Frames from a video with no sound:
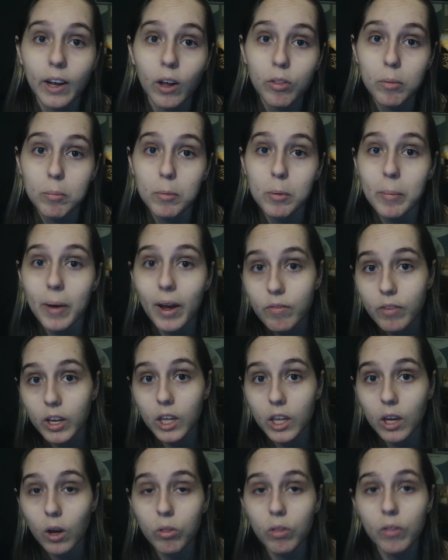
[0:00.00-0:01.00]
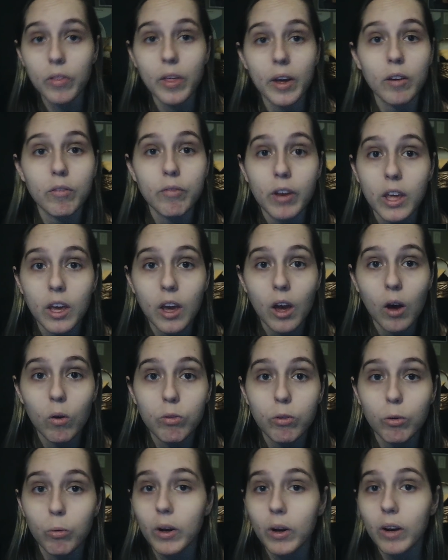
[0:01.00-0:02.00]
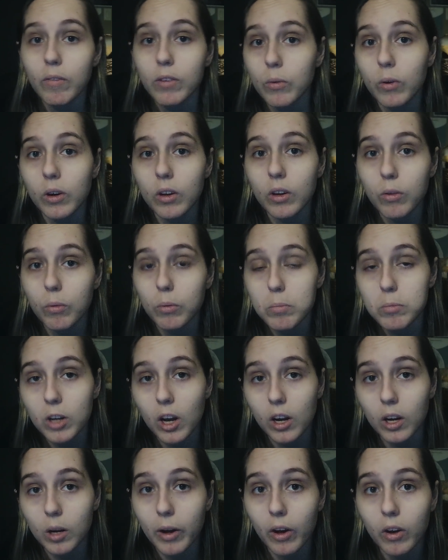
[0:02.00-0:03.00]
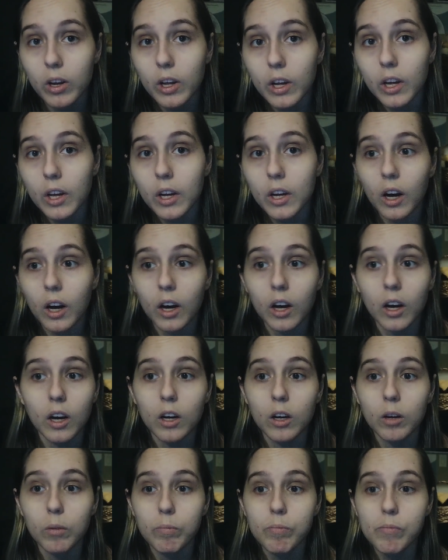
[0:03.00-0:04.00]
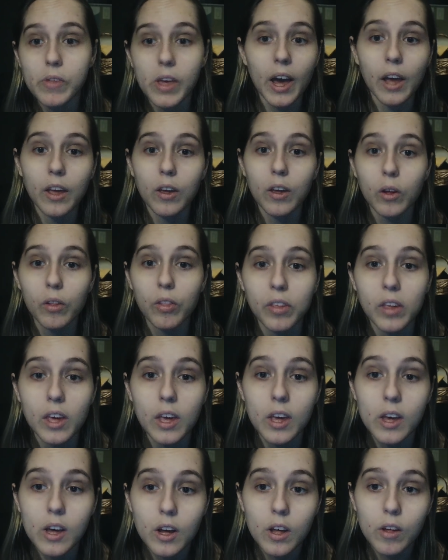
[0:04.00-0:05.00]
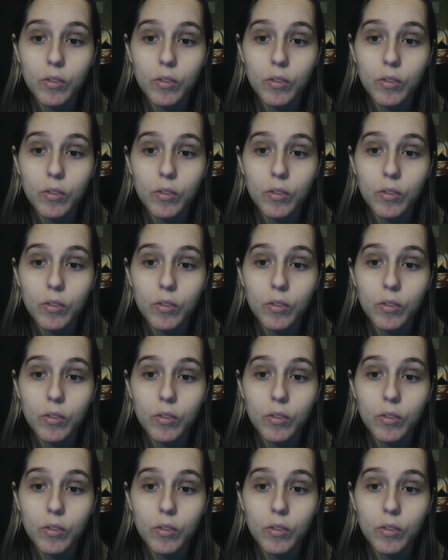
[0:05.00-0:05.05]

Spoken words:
out some of my videos and their videos or whatever you want to see what them talk about. Yeah, you could see